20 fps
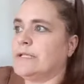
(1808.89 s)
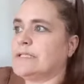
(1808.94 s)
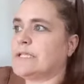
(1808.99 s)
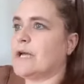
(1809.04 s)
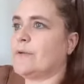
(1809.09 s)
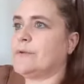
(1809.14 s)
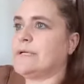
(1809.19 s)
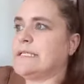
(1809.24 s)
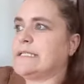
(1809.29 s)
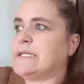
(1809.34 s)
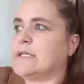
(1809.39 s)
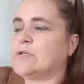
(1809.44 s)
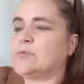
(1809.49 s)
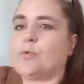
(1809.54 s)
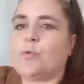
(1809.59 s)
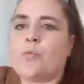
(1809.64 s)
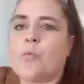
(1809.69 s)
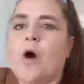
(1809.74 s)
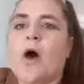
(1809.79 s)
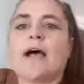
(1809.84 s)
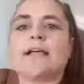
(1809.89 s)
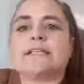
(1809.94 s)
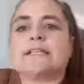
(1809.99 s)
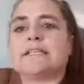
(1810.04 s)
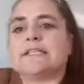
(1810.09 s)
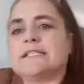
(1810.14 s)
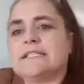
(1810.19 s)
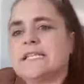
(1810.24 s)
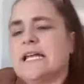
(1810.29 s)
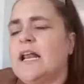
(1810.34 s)
So he says, well, why? I said,
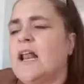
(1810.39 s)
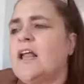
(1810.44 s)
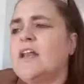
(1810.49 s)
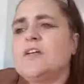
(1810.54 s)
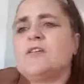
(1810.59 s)
until I